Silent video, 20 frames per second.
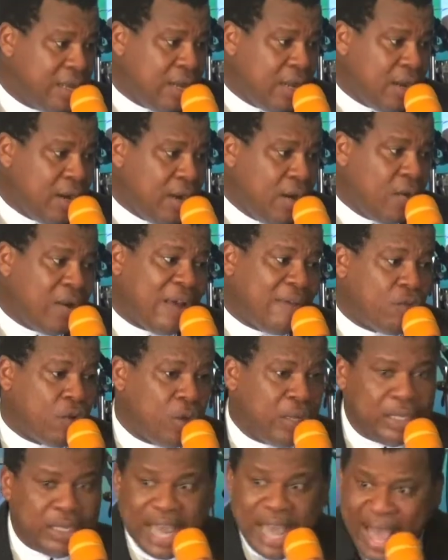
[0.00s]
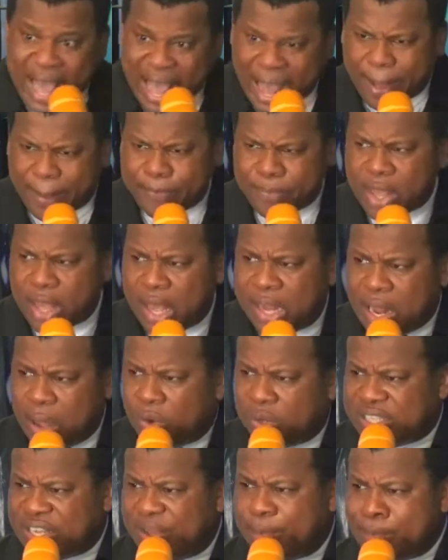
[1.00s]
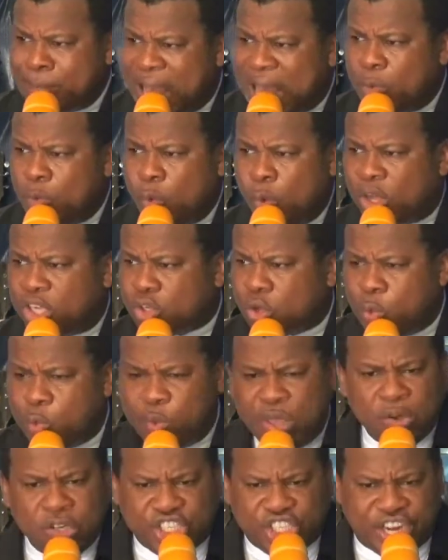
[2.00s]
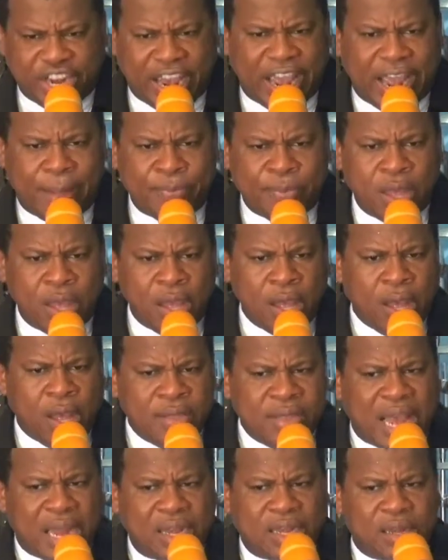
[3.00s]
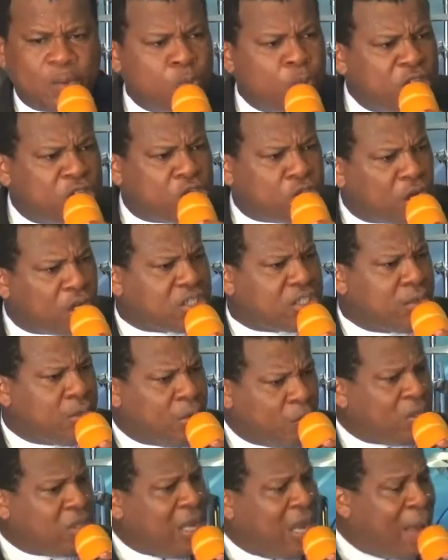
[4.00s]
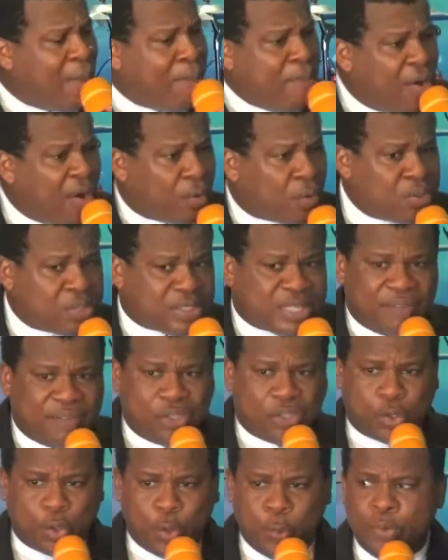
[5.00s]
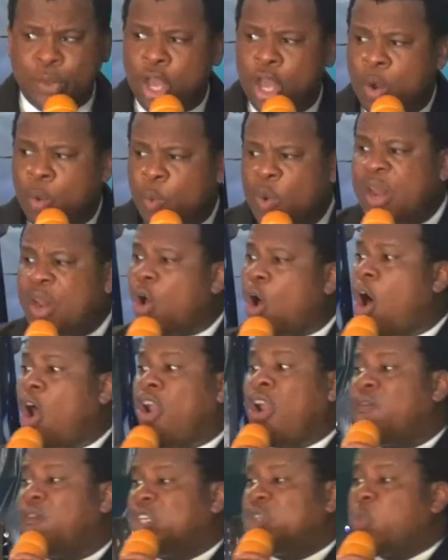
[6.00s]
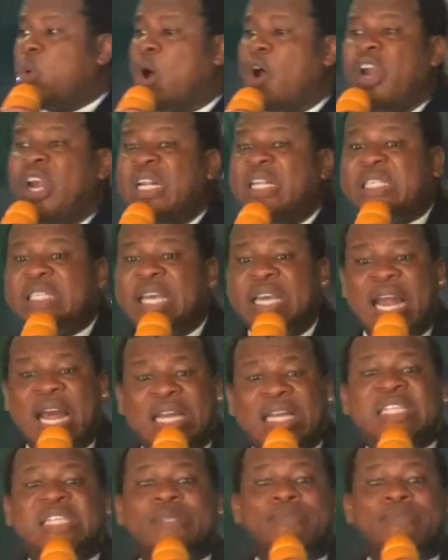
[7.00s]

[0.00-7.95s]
Lord, I'm not. Yeah. There was a man who was on wheelchair that we thought it was a miracle service. So we all of us were already saying that this man